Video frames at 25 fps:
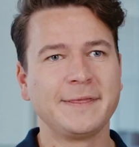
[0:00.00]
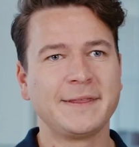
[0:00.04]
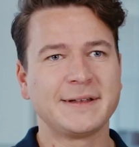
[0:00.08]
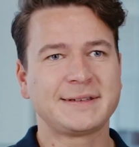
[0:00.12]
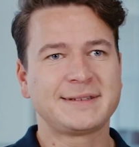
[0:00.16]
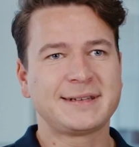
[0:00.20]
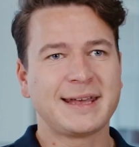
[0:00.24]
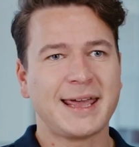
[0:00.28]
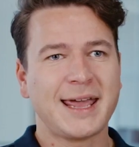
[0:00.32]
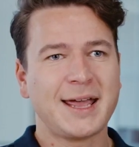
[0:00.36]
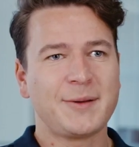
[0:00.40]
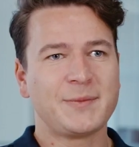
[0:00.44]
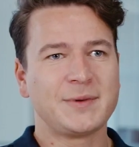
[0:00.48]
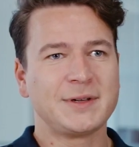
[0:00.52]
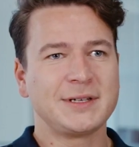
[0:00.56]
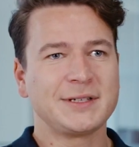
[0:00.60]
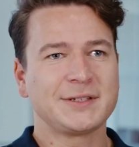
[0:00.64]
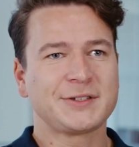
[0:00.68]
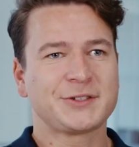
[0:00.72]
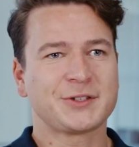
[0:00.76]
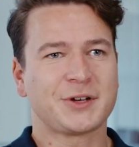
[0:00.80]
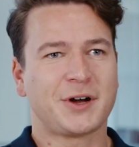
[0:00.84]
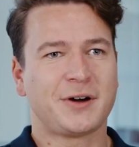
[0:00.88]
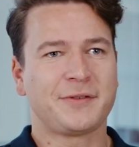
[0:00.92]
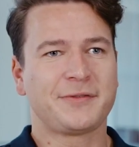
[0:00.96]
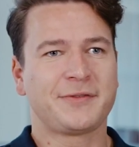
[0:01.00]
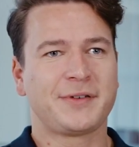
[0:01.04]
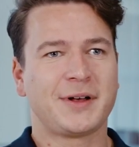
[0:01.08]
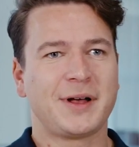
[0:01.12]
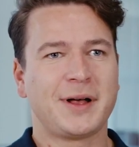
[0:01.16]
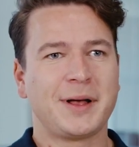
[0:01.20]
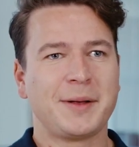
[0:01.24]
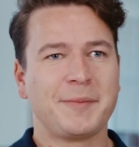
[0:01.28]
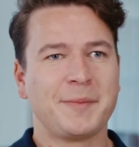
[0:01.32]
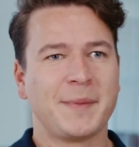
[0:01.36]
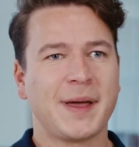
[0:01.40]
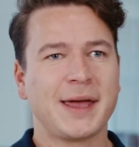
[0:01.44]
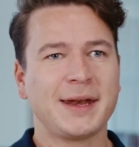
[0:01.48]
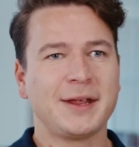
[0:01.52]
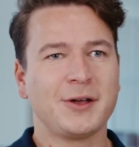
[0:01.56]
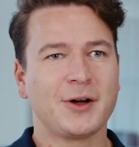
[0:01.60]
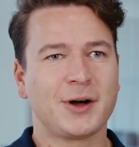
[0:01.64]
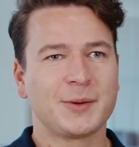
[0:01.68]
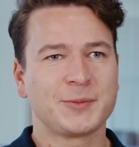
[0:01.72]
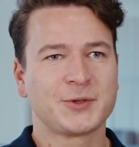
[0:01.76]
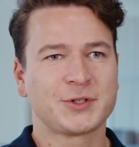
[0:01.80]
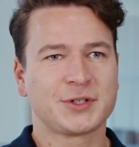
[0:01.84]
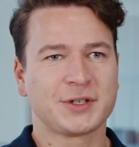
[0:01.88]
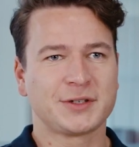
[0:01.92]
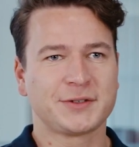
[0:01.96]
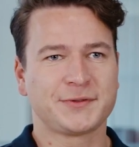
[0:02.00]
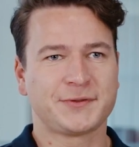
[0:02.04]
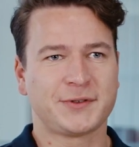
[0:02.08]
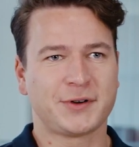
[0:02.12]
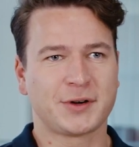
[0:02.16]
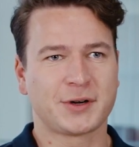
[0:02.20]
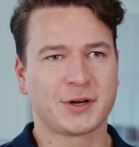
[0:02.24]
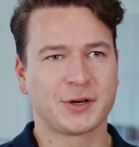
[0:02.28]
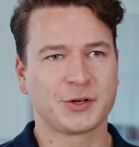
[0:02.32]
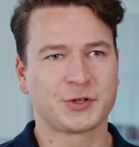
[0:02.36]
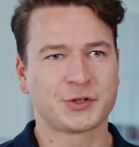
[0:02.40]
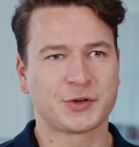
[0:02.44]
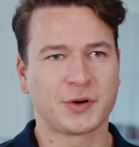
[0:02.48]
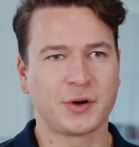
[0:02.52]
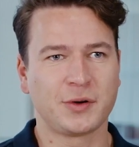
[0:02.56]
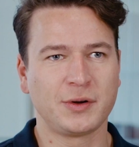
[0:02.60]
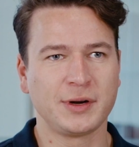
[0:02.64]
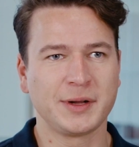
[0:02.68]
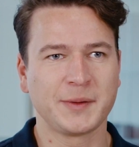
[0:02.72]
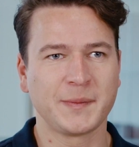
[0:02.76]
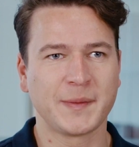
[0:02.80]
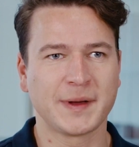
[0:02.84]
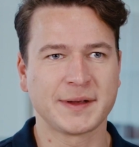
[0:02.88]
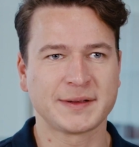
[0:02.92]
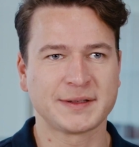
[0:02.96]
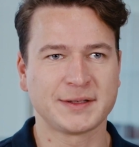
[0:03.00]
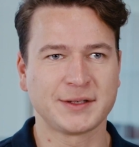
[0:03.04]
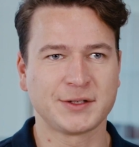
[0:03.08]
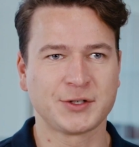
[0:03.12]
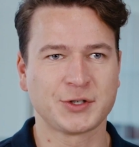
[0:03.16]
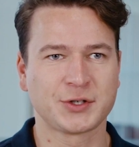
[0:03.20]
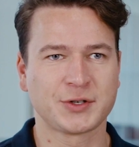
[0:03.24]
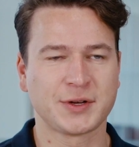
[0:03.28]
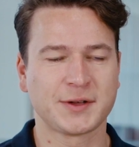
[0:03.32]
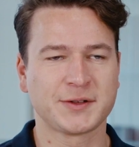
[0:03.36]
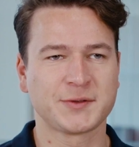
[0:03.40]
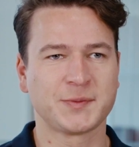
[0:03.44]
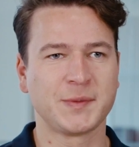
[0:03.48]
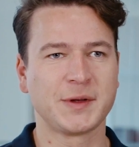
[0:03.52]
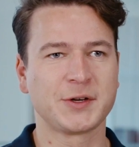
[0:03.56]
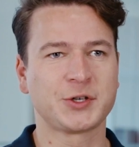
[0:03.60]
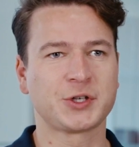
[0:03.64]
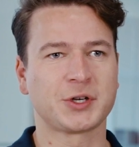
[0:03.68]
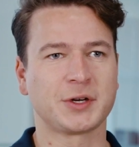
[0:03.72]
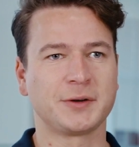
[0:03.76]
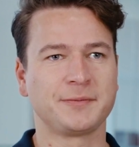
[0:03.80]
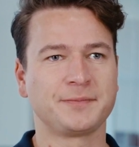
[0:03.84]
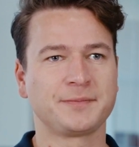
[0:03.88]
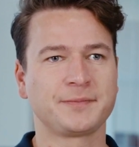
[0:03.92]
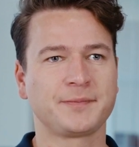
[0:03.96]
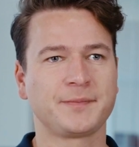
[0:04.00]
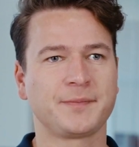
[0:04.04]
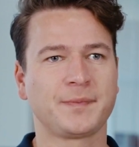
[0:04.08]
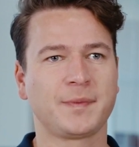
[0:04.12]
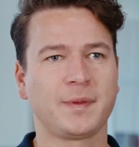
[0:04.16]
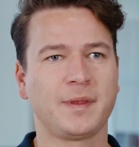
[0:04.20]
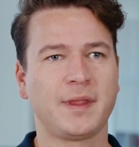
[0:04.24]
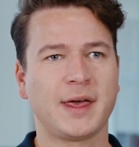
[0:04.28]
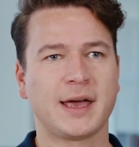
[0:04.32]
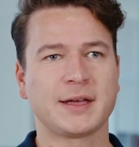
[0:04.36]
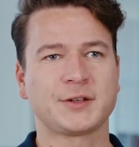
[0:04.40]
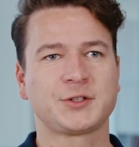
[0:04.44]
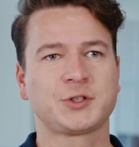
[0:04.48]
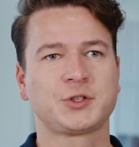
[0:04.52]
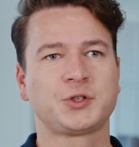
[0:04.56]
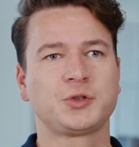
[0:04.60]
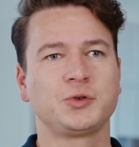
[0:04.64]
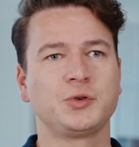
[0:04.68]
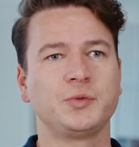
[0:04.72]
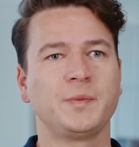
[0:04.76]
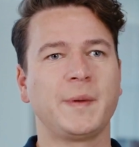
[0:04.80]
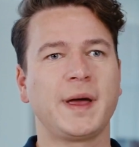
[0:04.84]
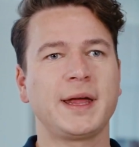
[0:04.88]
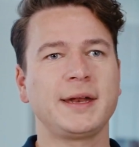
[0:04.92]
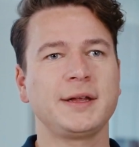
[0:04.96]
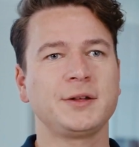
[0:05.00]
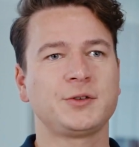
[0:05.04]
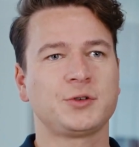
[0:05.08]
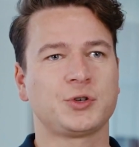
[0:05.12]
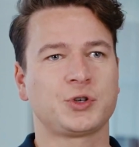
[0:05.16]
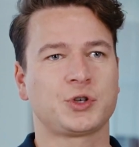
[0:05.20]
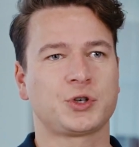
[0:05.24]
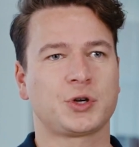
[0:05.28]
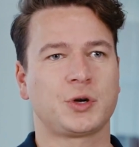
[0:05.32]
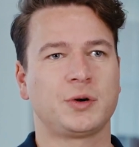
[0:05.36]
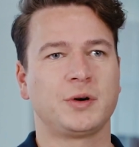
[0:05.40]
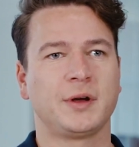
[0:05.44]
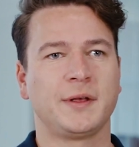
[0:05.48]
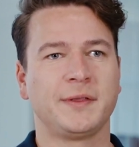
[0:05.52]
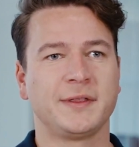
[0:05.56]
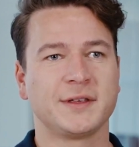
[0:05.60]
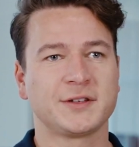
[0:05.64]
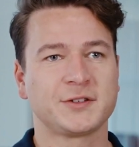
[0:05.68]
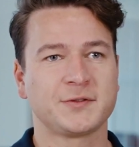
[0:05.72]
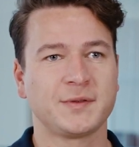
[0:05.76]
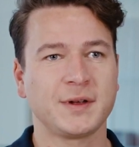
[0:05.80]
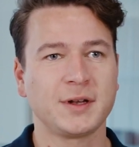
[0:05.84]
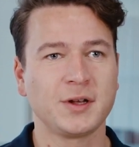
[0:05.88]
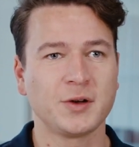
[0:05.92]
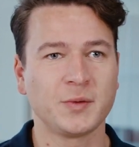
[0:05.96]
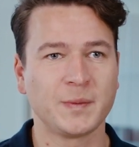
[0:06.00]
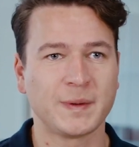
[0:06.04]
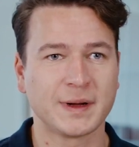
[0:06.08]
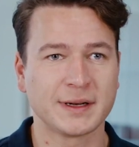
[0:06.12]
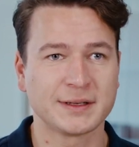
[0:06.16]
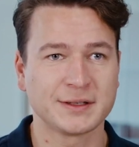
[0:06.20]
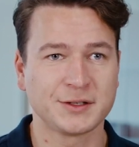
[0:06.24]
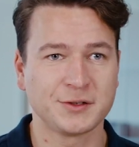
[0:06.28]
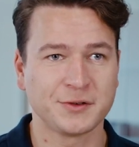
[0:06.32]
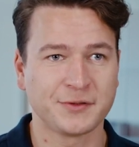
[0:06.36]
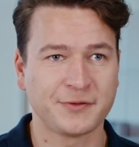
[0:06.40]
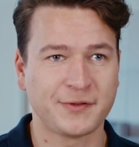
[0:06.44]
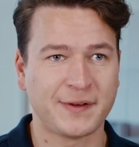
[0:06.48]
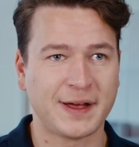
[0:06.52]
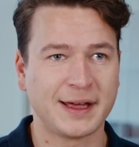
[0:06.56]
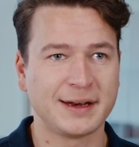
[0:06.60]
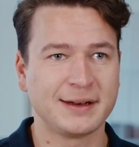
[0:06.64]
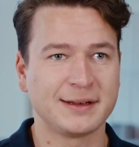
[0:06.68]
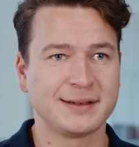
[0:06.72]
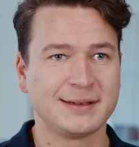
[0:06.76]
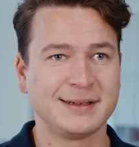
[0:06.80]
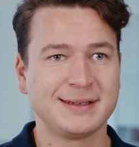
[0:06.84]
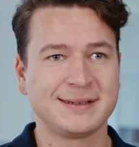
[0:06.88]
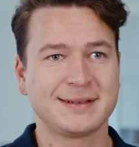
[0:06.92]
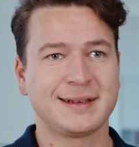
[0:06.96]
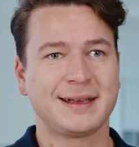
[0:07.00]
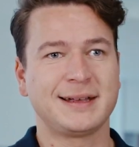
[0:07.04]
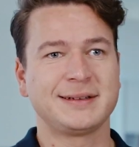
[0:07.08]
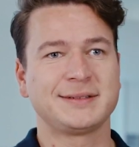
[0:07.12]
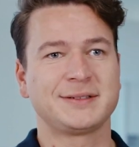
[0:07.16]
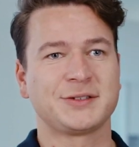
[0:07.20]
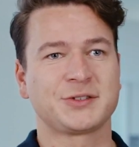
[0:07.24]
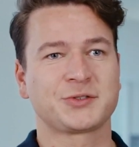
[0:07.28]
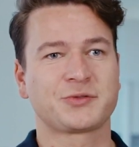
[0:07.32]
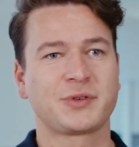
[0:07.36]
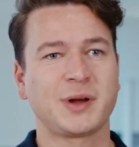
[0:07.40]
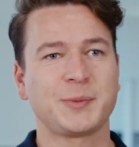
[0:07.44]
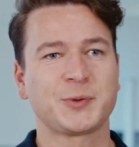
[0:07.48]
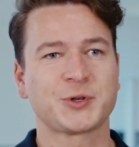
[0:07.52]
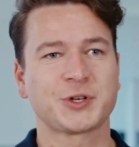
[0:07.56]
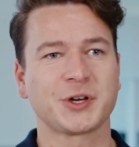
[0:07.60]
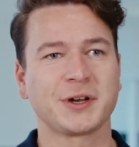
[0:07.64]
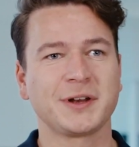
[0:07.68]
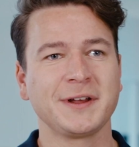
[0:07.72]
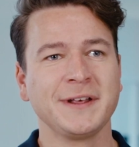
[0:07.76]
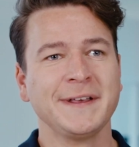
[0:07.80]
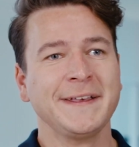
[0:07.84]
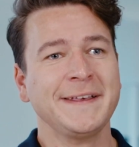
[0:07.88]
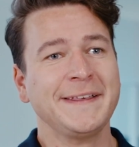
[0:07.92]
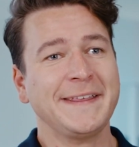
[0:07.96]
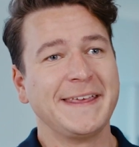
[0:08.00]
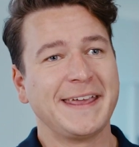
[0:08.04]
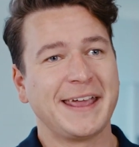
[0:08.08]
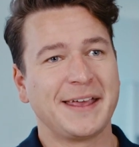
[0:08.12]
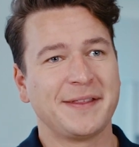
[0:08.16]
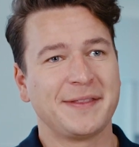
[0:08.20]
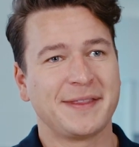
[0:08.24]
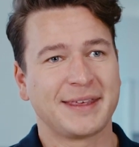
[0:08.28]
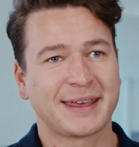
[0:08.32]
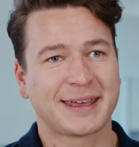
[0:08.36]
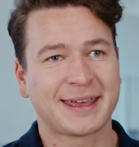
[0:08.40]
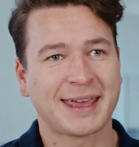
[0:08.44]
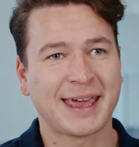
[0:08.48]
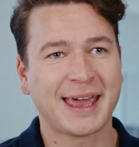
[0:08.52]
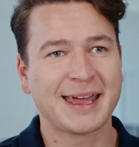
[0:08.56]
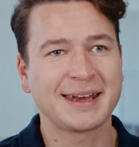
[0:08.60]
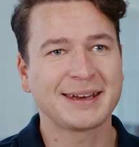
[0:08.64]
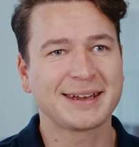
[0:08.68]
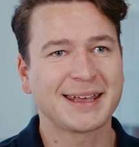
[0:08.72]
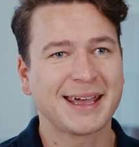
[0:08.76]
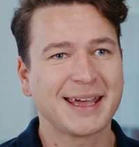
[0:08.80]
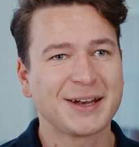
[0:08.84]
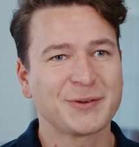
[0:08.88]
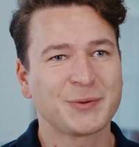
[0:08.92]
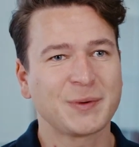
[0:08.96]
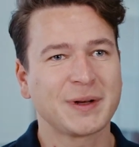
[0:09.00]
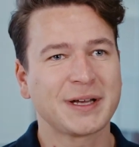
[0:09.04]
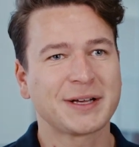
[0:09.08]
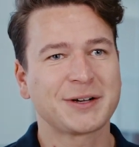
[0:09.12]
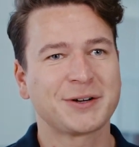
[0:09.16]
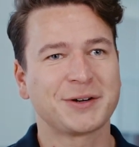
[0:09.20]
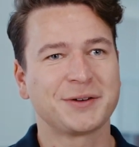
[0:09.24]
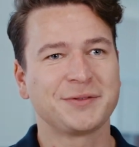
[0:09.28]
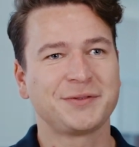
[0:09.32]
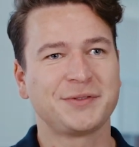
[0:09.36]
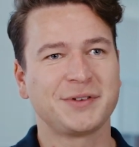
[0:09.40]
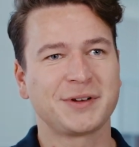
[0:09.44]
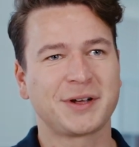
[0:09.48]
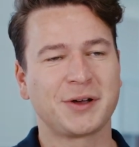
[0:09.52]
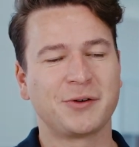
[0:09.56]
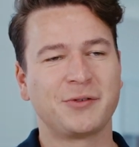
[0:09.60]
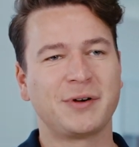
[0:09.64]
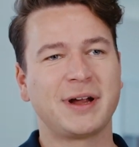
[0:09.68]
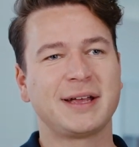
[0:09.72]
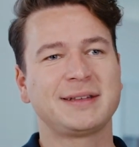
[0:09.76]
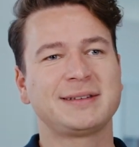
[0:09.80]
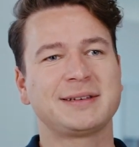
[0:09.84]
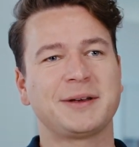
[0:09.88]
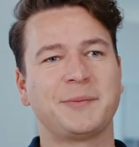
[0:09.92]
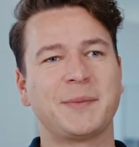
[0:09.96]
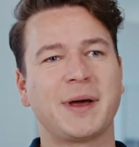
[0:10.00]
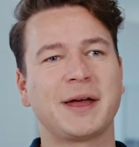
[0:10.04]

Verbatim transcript: The tables offer many options for controlling message transmission. There's too many to show in this video, but you find a detailed description in the CAN Gateway Configurator